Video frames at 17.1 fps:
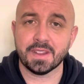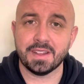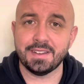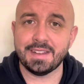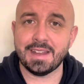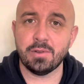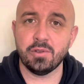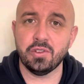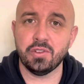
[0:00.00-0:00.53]

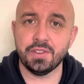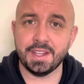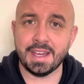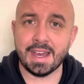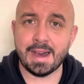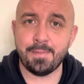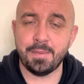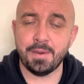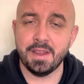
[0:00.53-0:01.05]
Download the
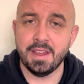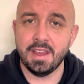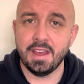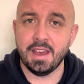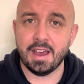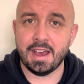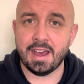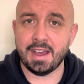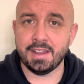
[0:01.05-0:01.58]
app,
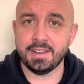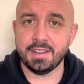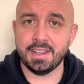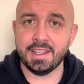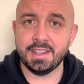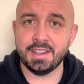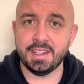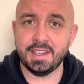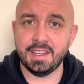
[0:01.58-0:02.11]
and
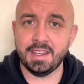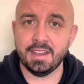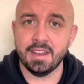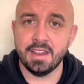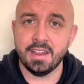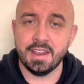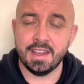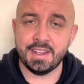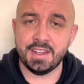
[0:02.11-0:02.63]
in the
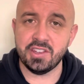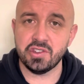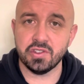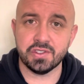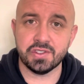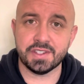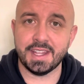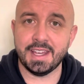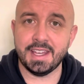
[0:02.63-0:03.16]
initial
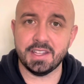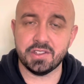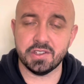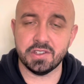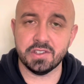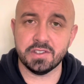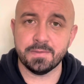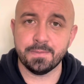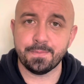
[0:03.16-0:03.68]

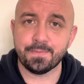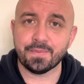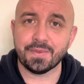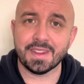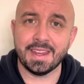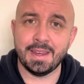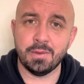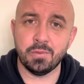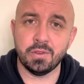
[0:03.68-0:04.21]
stages,
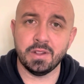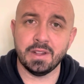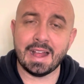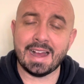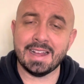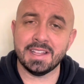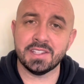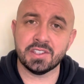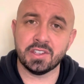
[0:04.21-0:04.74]
it will
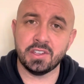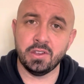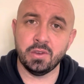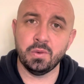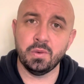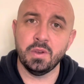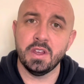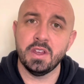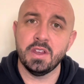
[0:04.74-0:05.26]
ask
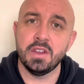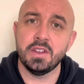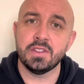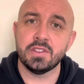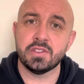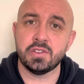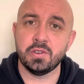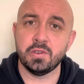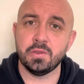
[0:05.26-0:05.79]
you
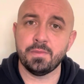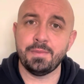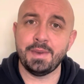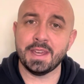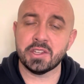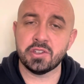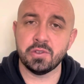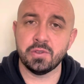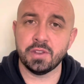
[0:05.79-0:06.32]
to
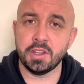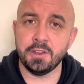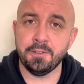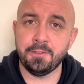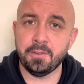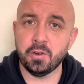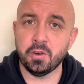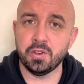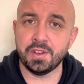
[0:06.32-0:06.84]
make sure that your
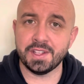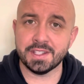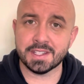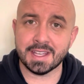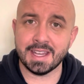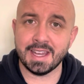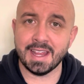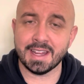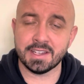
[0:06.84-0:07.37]
phone is
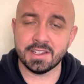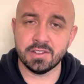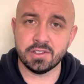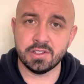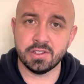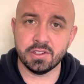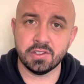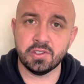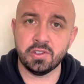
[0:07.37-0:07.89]
connected
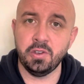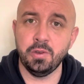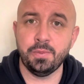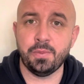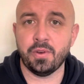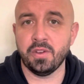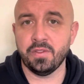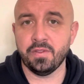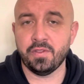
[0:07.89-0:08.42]
to the
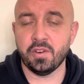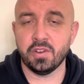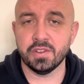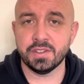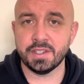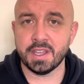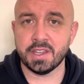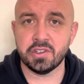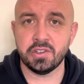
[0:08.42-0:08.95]
2.4
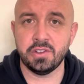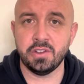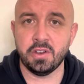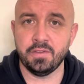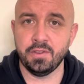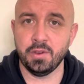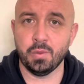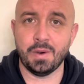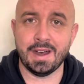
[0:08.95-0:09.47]
section of
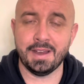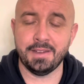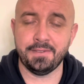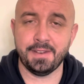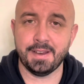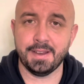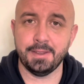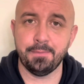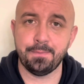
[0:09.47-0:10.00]
your
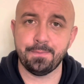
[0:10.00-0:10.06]
Wi-Fi.